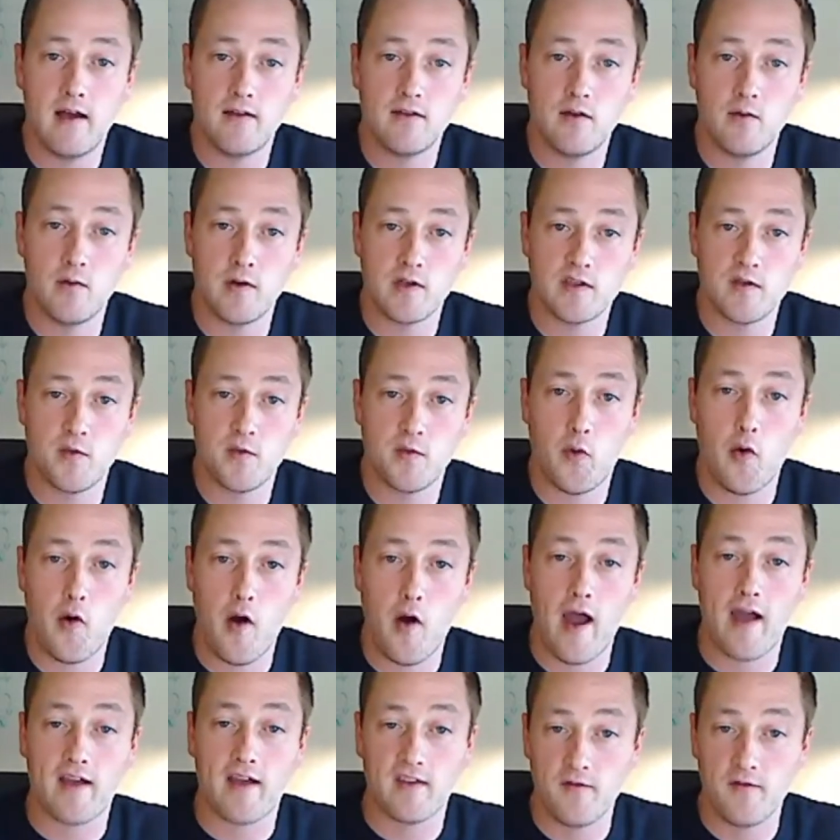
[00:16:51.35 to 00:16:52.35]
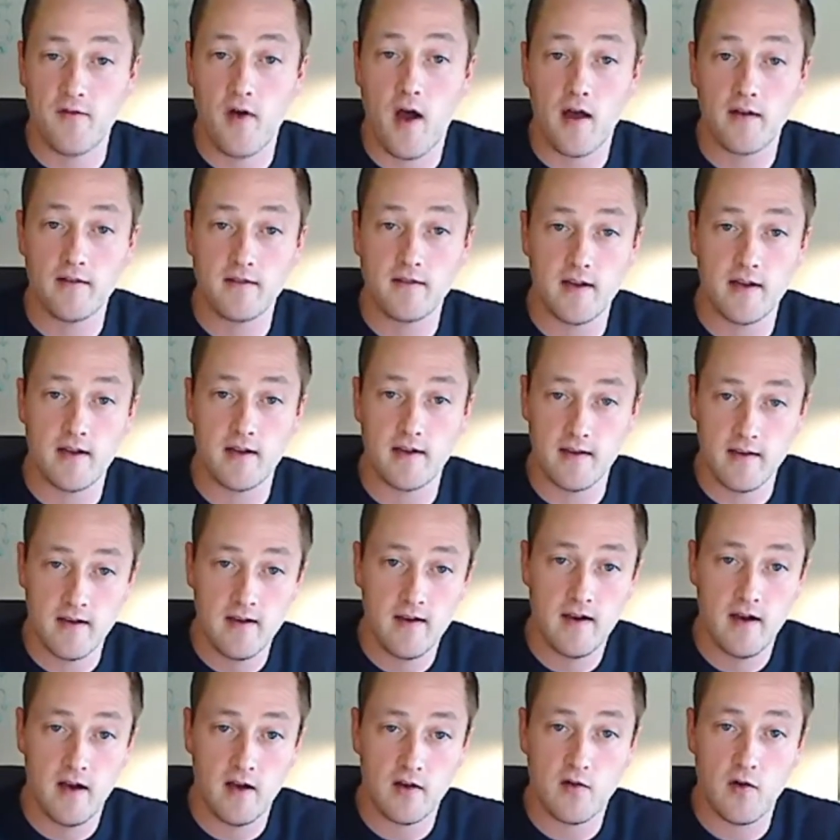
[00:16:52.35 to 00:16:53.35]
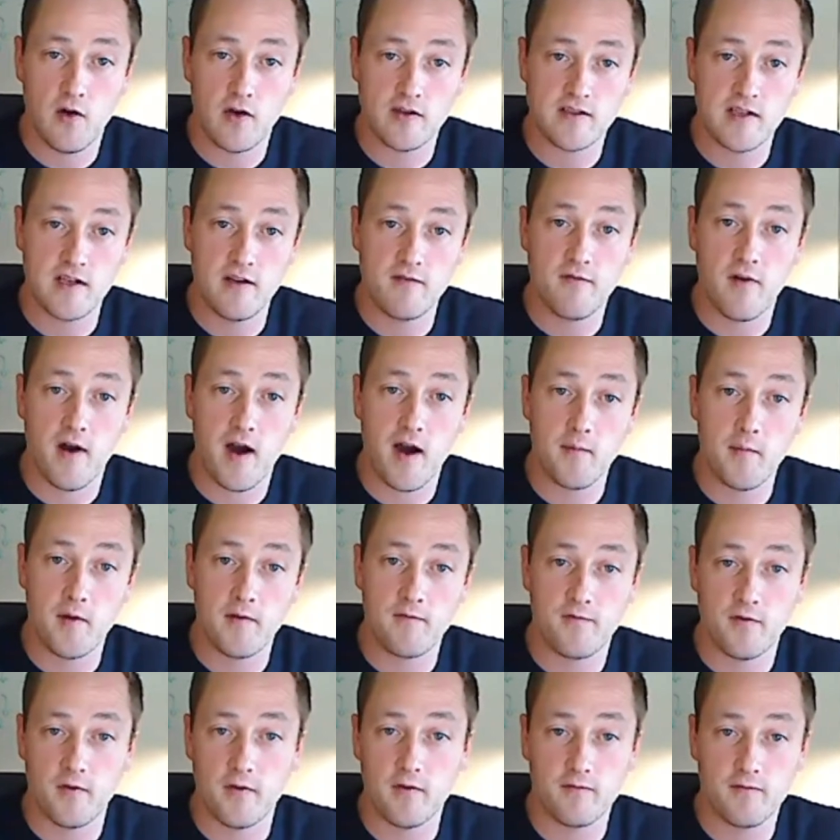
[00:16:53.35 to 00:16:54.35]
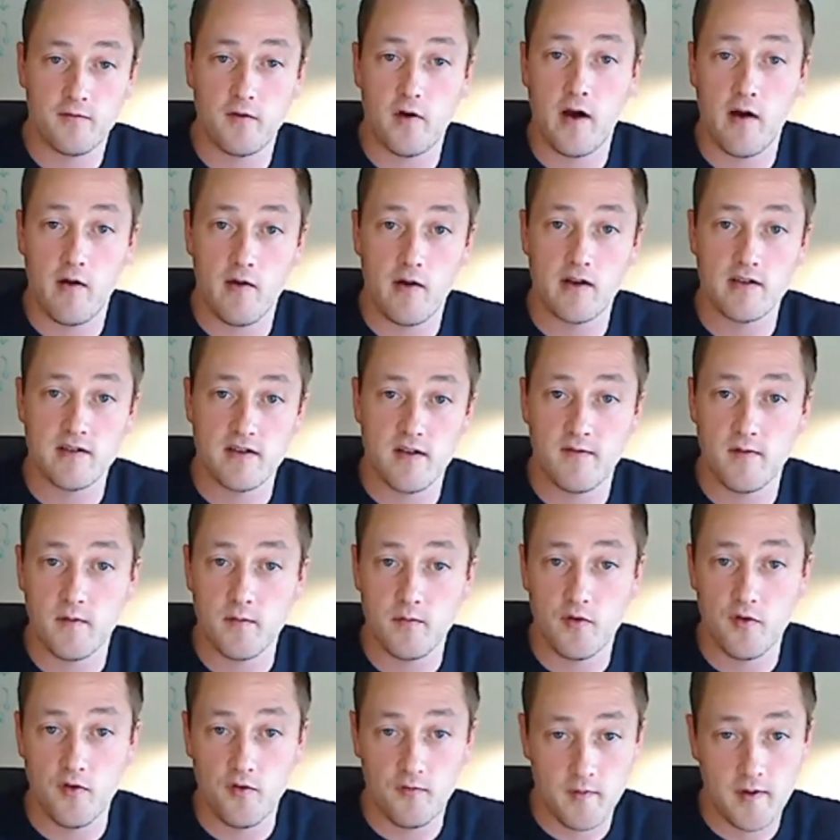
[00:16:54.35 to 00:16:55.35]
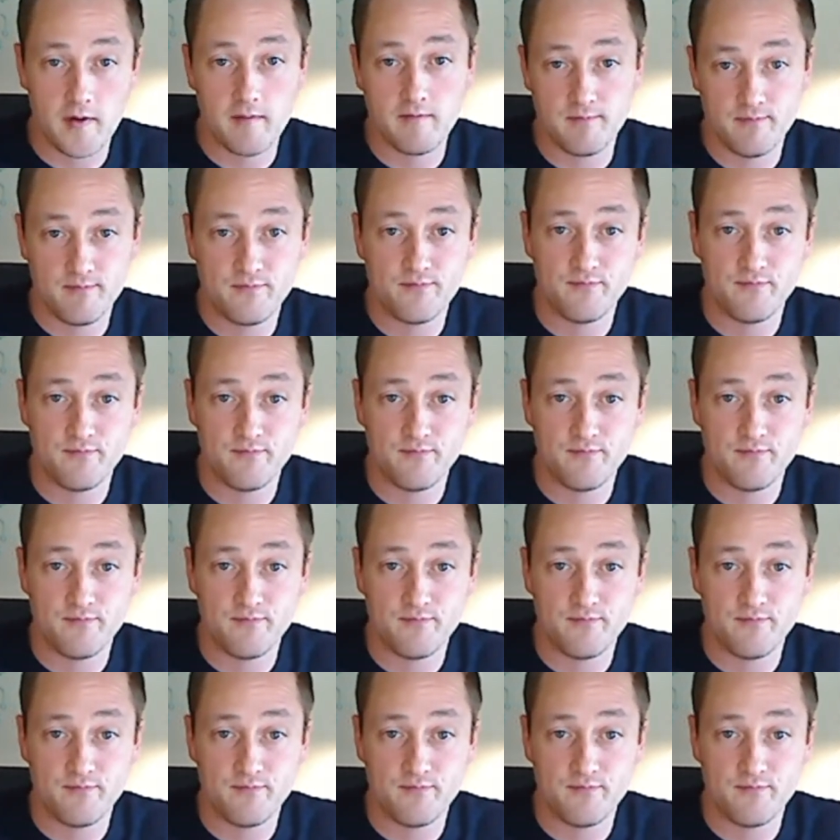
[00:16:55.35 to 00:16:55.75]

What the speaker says: doing some proactive hunting across the environment for areas of improvement.